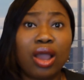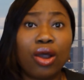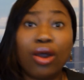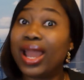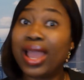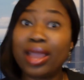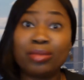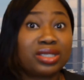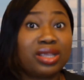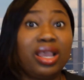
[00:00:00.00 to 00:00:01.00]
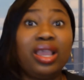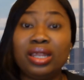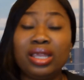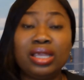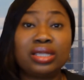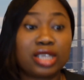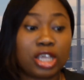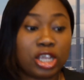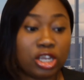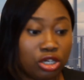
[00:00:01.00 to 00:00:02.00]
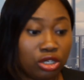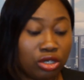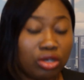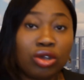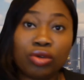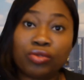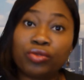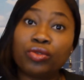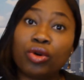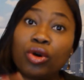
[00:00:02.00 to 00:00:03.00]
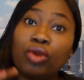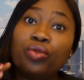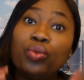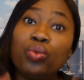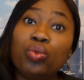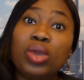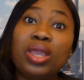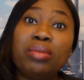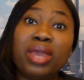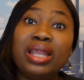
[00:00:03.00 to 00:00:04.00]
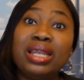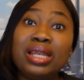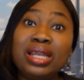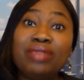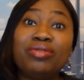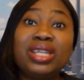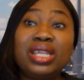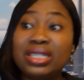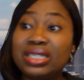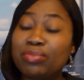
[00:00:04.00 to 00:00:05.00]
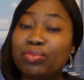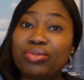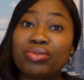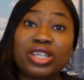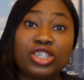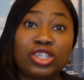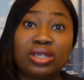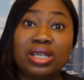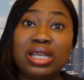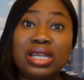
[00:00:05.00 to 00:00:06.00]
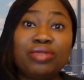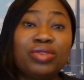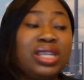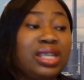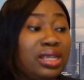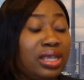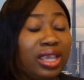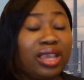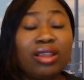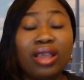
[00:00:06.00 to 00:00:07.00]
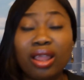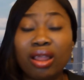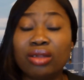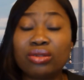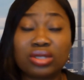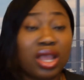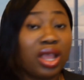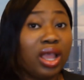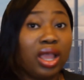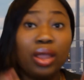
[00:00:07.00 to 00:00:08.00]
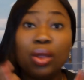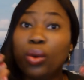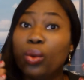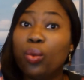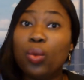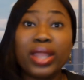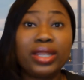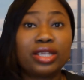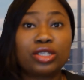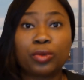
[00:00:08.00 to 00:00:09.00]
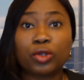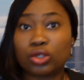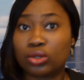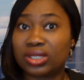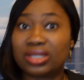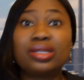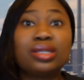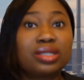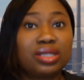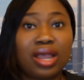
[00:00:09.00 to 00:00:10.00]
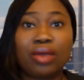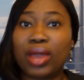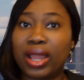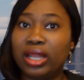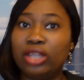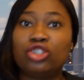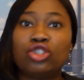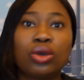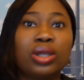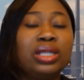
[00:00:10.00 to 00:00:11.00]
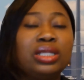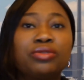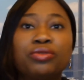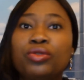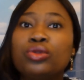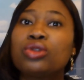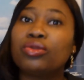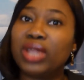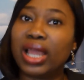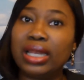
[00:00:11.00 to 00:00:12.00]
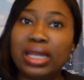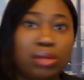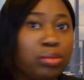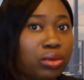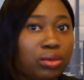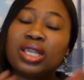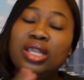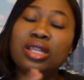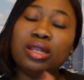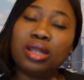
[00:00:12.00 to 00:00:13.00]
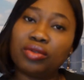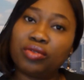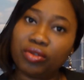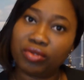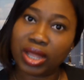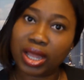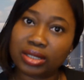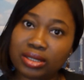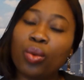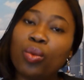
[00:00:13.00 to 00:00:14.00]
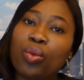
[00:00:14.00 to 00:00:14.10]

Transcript: All I am saying is, enough of women living in depression, living in ill health, when they're supposed to sit down and enjoy the fruit of their labor. Enough of that.